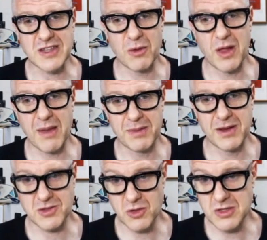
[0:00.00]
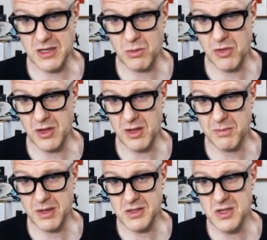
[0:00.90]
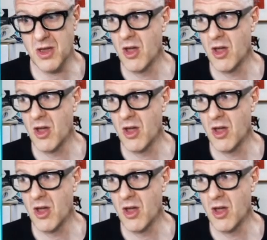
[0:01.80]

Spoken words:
that will happen associated with the Olympics,